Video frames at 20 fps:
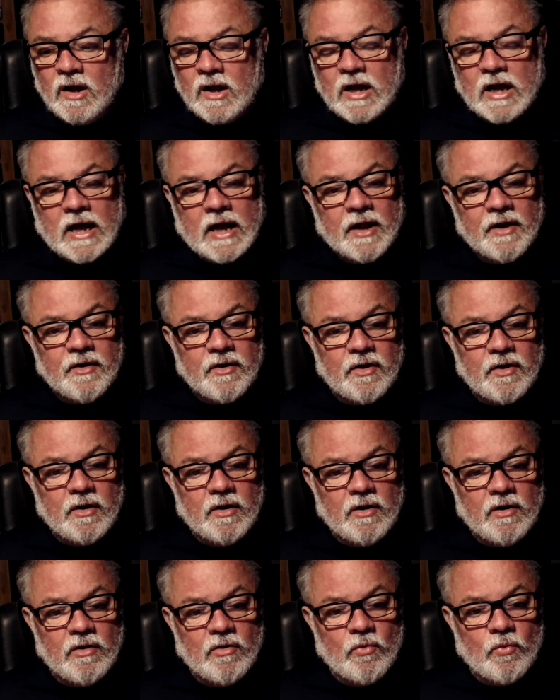And
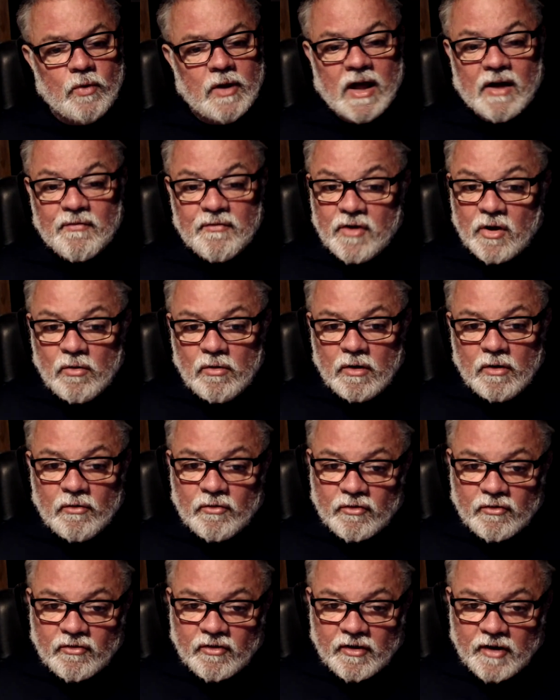we have no
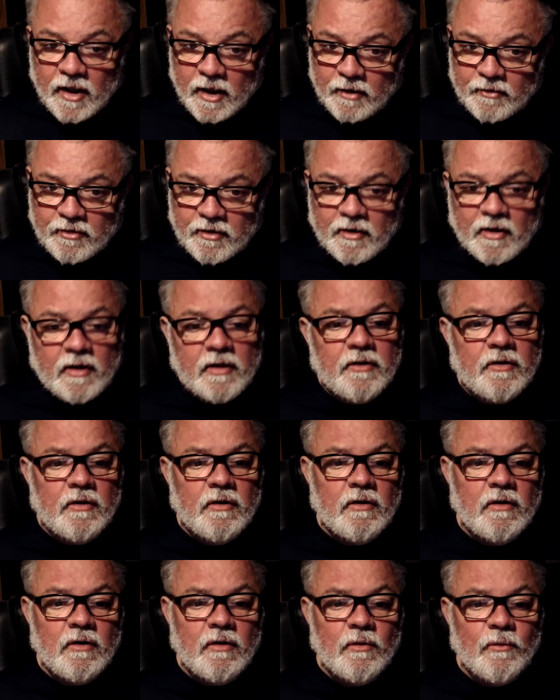losers in here tonight.
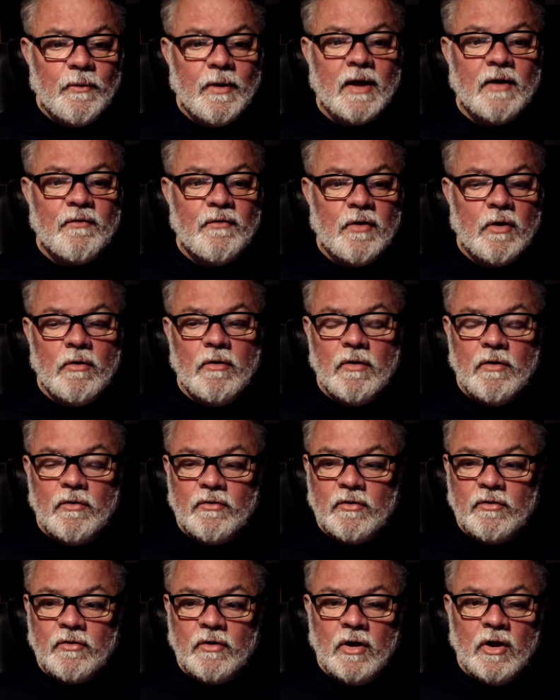We have no
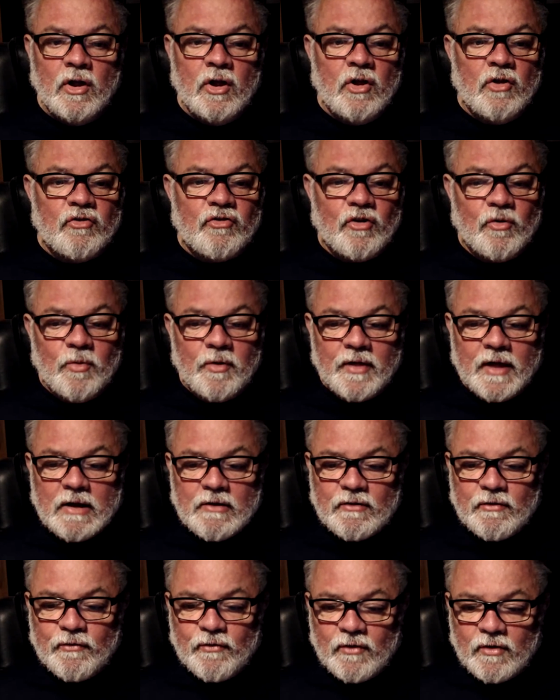losers. So
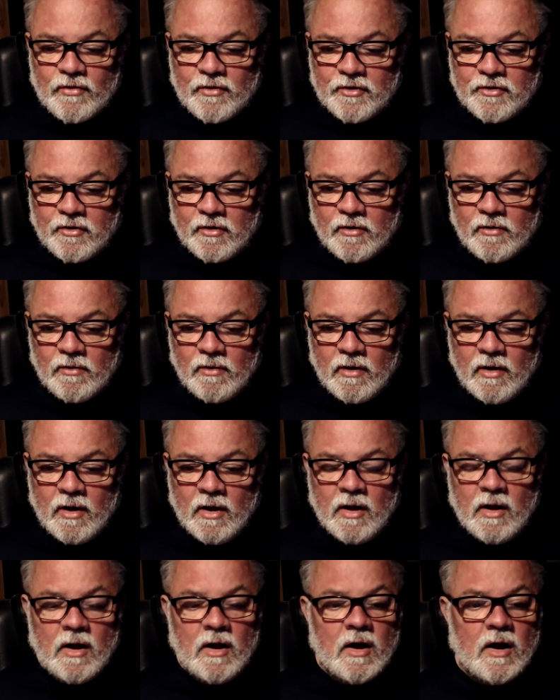without a further ado,
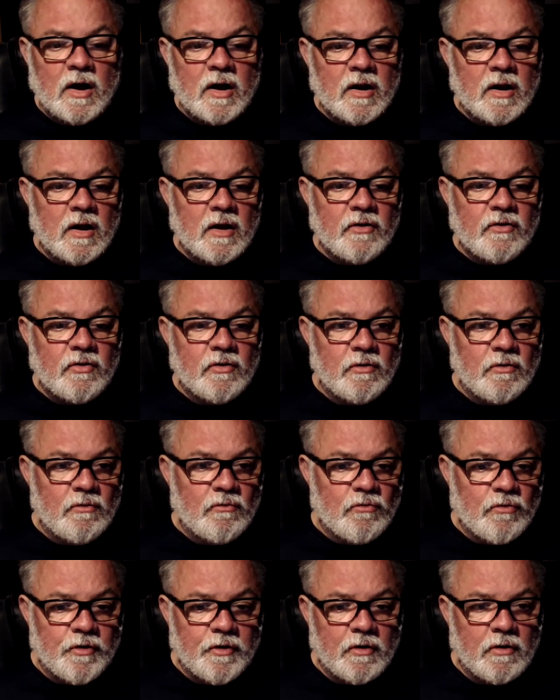I'd like to
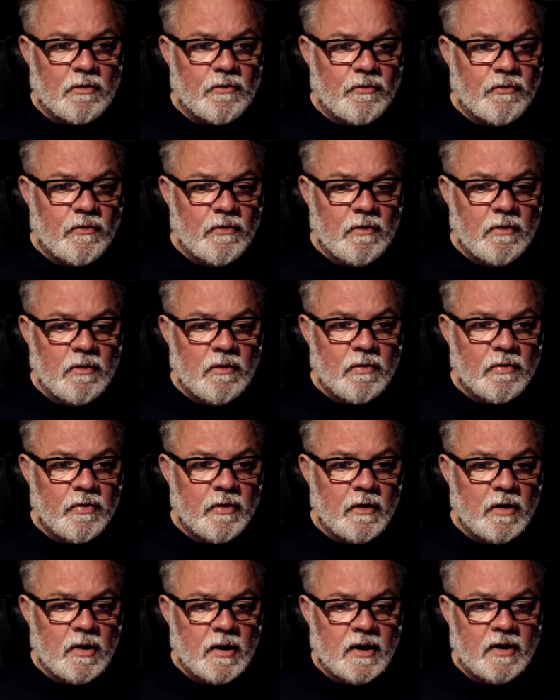run off
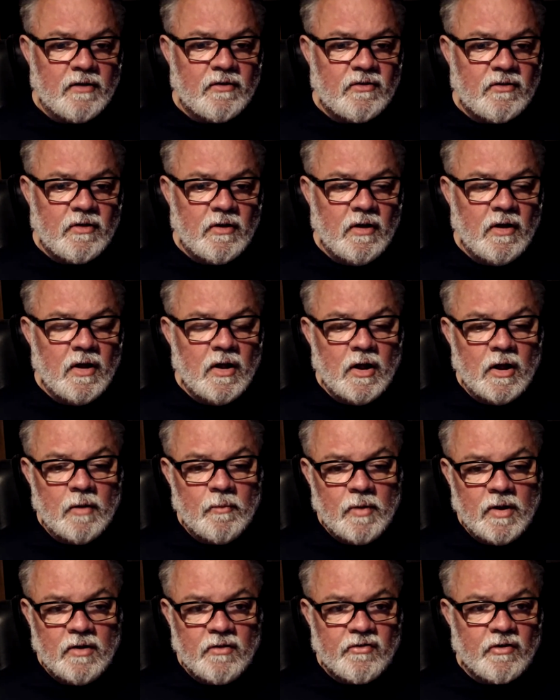the list.
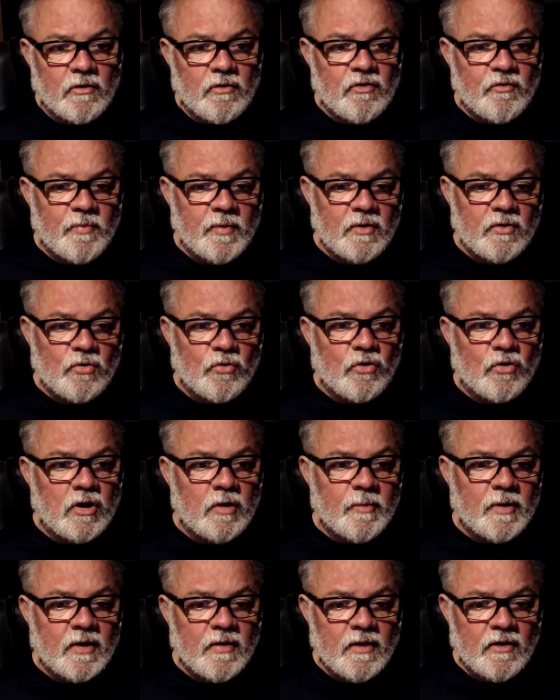Me and Sol have been talking
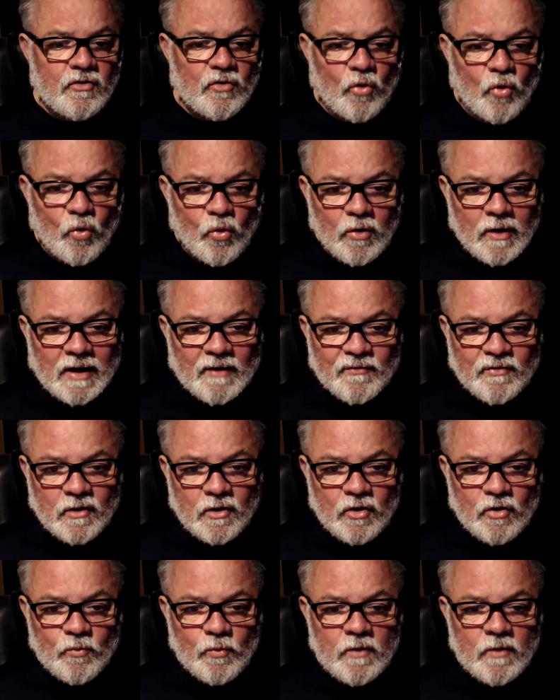about this all afternoon.